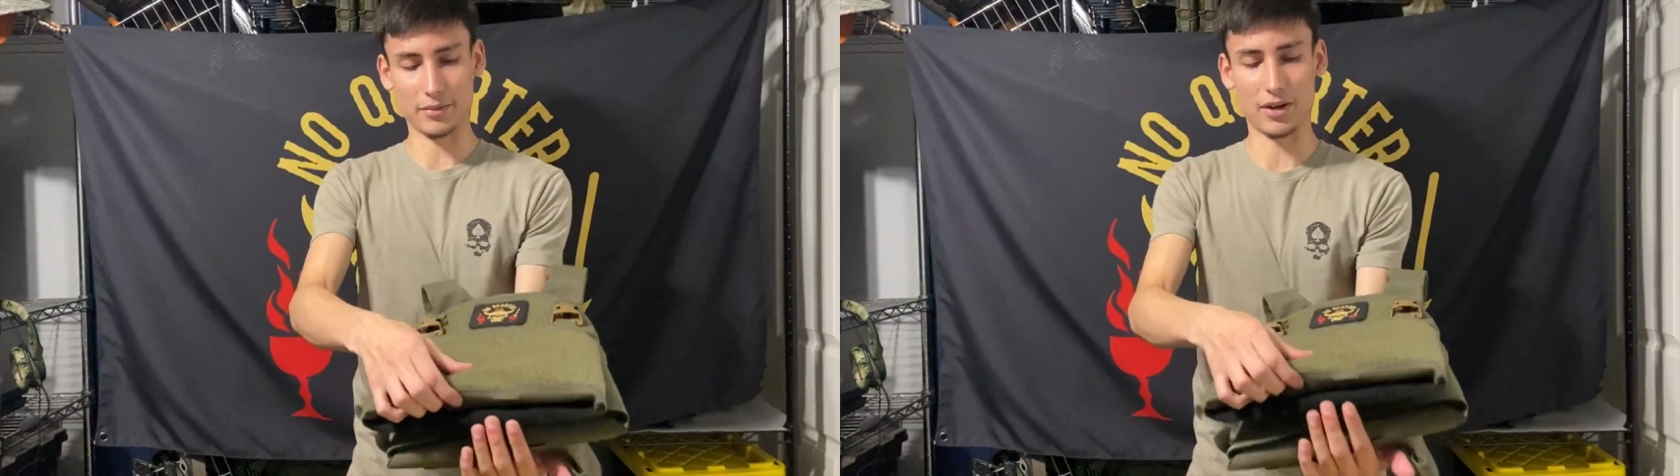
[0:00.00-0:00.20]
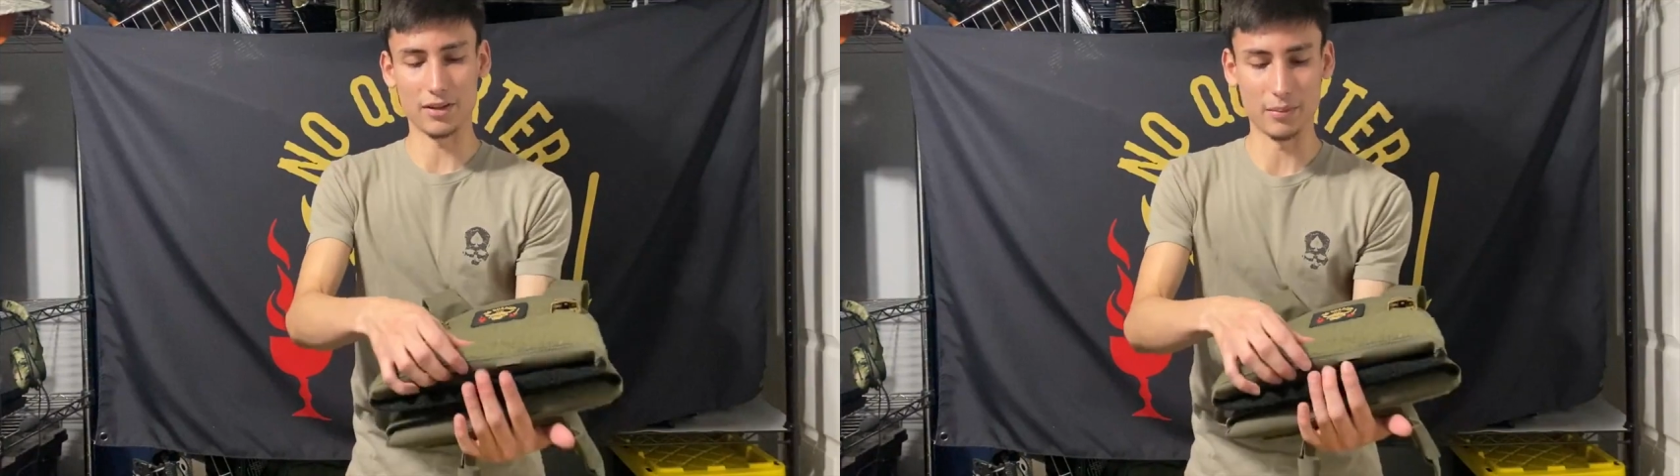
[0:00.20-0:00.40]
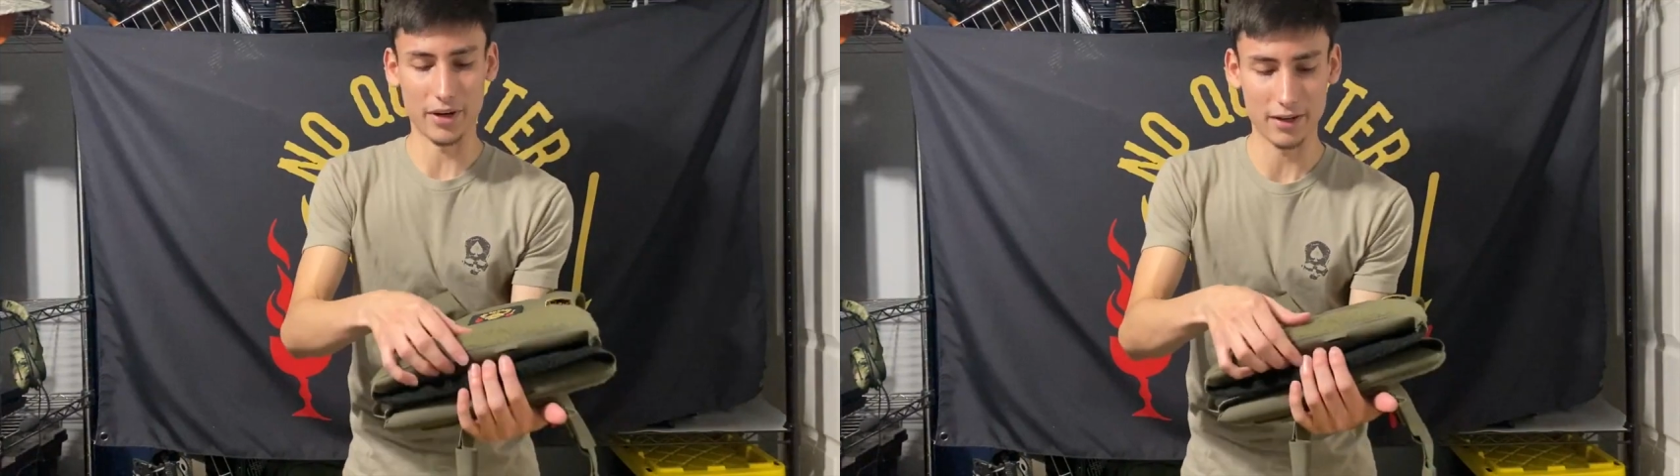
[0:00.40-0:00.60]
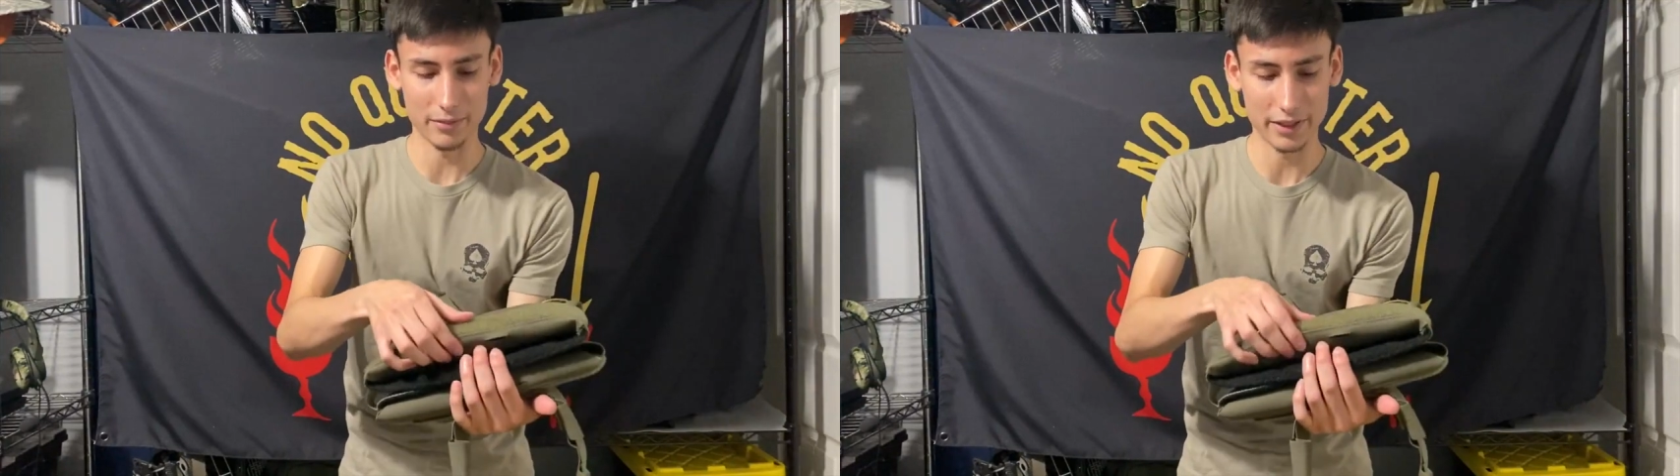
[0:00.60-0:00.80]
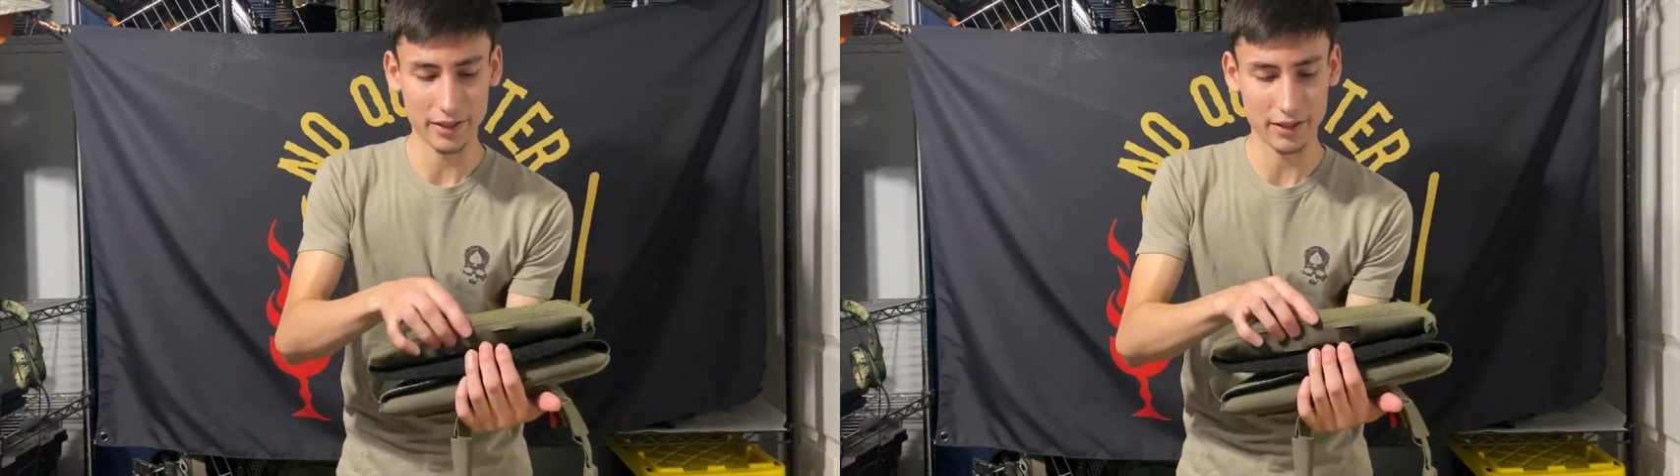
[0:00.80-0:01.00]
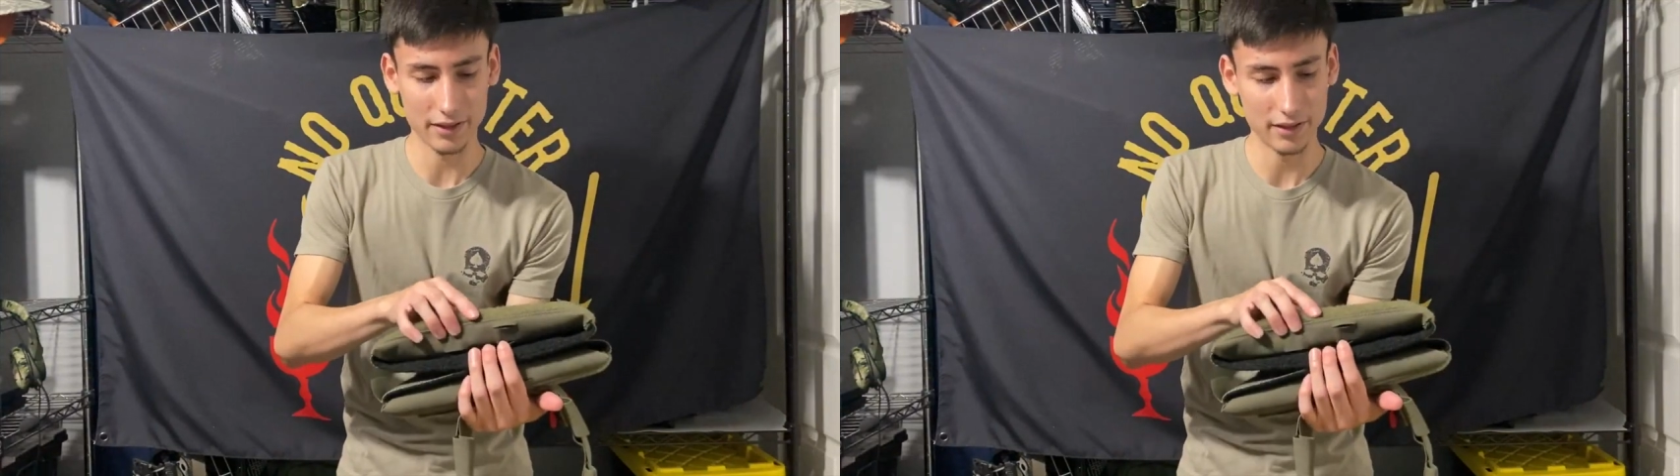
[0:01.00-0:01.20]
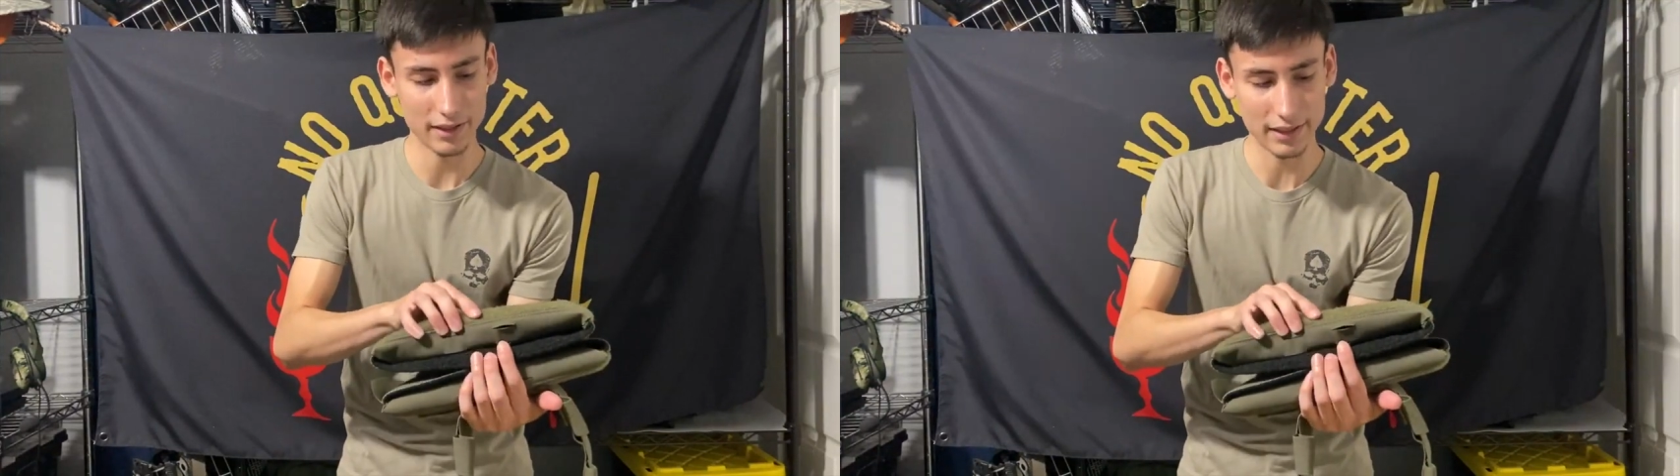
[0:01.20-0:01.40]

On the bottom here,